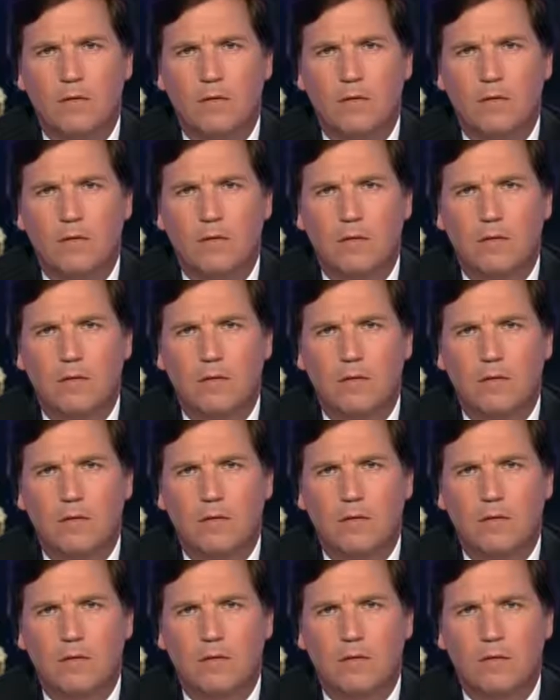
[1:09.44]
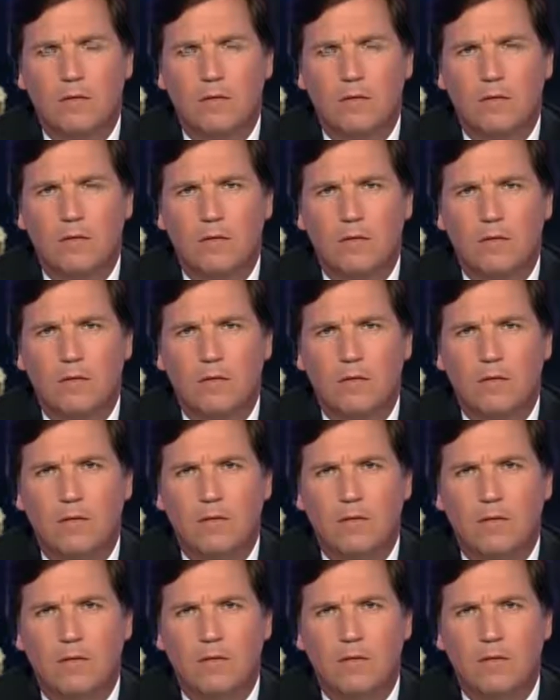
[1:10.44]

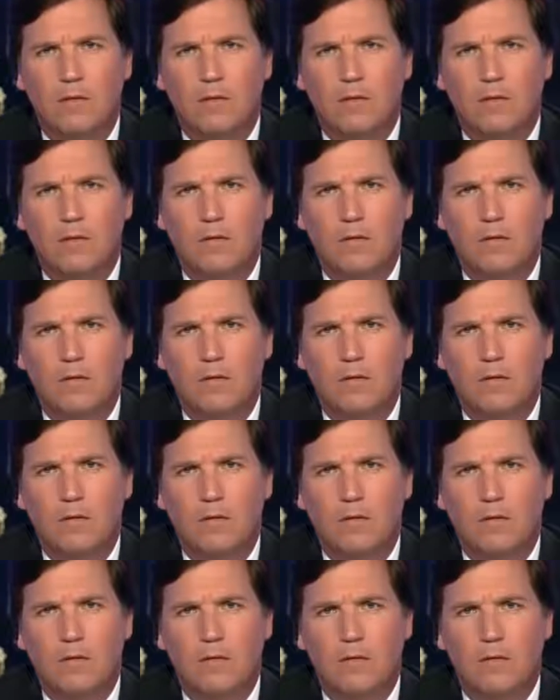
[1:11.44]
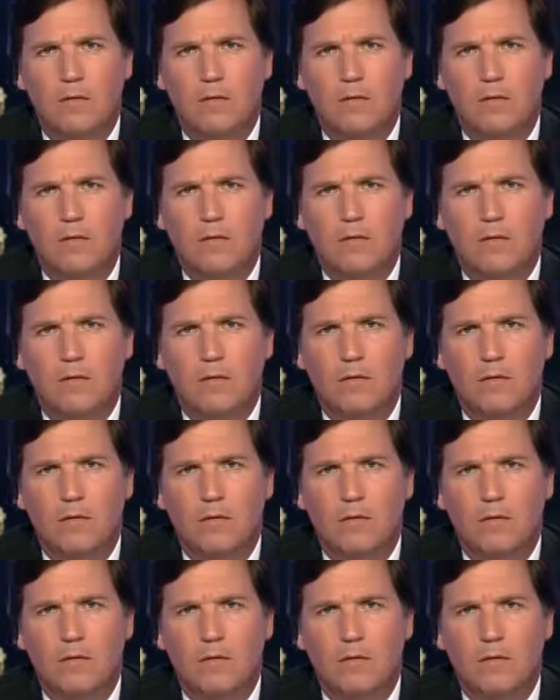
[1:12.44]

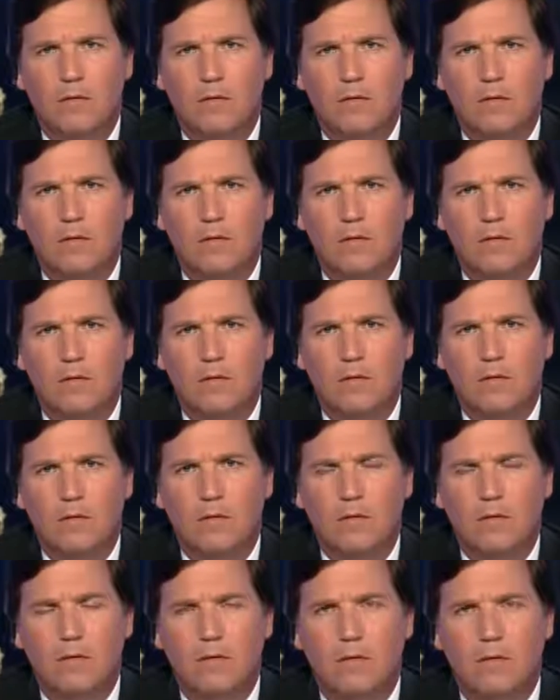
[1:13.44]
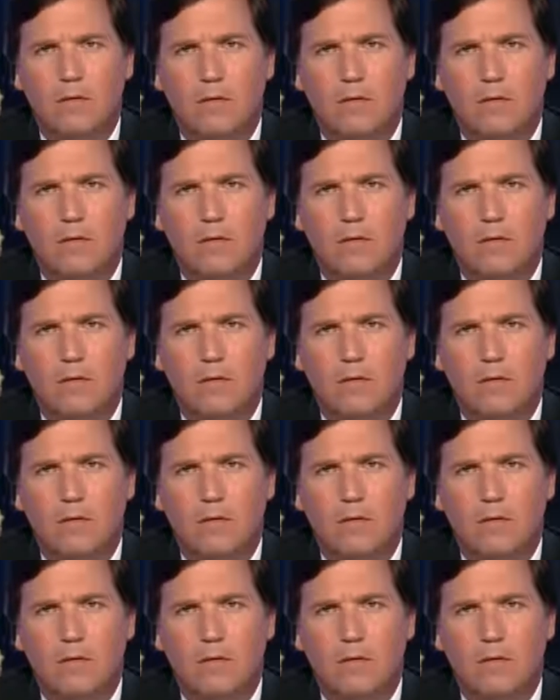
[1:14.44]
This person isn't speaking.